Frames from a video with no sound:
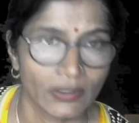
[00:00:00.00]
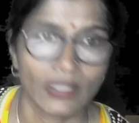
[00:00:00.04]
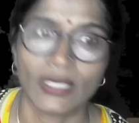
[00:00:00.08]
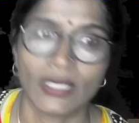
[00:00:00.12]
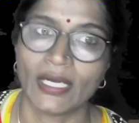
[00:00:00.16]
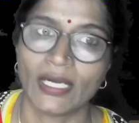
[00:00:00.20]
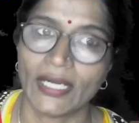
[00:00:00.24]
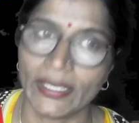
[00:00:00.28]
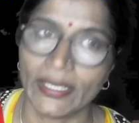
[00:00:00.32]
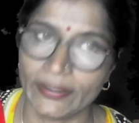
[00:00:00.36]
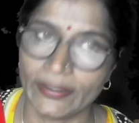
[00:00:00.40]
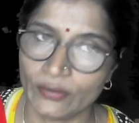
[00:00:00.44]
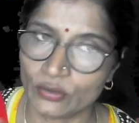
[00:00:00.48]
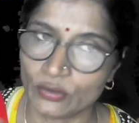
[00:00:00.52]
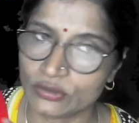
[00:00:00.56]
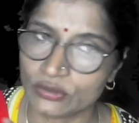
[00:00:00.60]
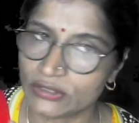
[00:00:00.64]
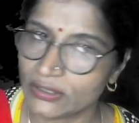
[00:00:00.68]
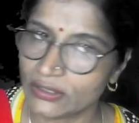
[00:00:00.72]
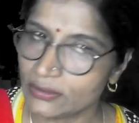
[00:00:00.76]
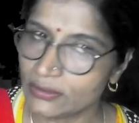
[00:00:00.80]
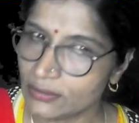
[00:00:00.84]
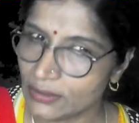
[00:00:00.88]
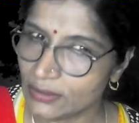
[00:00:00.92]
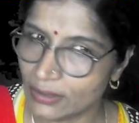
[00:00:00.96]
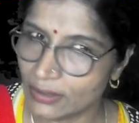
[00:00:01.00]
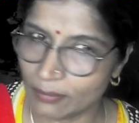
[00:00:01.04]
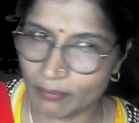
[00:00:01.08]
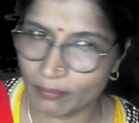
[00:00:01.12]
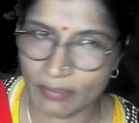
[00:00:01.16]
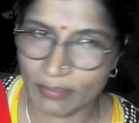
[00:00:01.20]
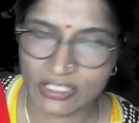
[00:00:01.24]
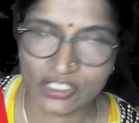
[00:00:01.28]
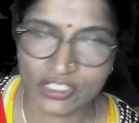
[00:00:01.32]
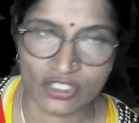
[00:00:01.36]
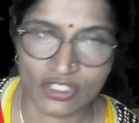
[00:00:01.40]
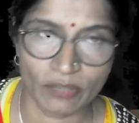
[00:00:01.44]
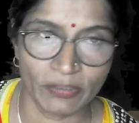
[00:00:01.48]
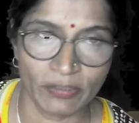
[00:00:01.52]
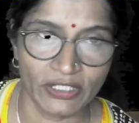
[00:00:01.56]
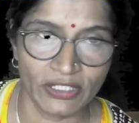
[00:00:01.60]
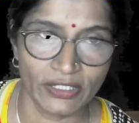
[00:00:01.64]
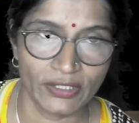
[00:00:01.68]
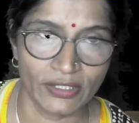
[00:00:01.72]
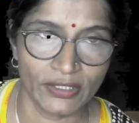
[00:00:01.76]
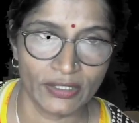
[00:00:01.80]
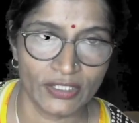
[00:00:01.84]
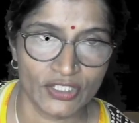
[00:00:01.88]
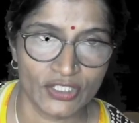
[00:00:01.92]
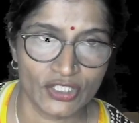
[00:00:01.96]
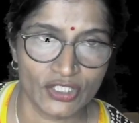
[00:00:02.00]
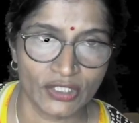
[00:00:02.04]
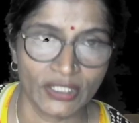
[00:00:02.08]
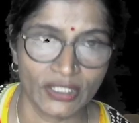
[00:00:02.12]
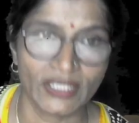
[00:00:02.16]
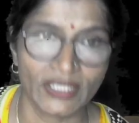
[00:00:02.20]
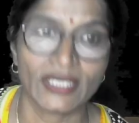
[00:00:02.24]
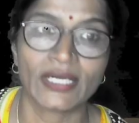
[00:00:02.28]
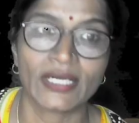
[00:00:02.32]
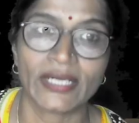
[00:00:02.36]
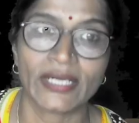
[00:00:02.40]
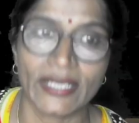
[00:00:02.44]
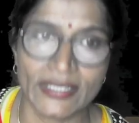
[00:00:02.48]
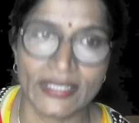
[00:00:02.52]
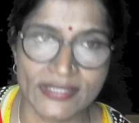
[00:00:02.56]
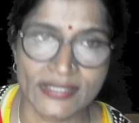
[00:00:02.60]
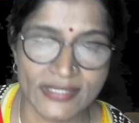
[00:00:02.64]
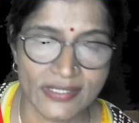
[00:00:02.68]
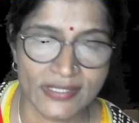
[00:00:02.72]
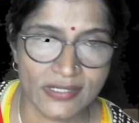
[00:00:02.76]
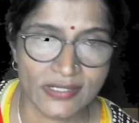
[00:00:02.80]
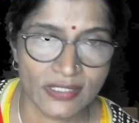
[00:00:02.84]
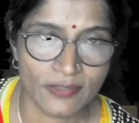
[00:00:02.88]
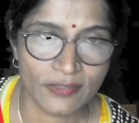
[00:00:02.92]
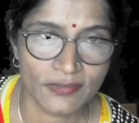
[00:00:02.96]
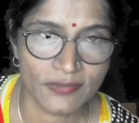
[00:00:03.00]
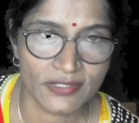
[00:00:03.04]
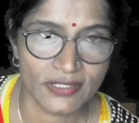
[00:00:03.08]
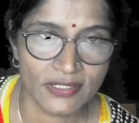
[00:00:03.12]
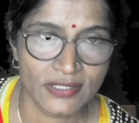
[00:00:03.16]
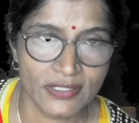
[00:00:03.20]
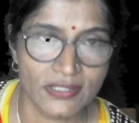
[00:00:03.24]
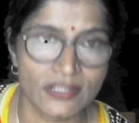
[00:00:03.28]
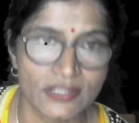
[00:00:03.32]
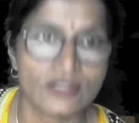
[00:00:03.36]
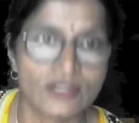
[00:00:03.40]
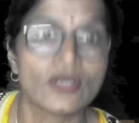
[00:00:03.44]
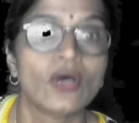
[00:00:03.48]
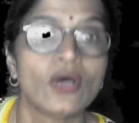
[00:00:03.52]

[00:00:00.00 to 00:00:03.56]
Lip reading: Hydrogen, combustible in nature, a gaseous substance.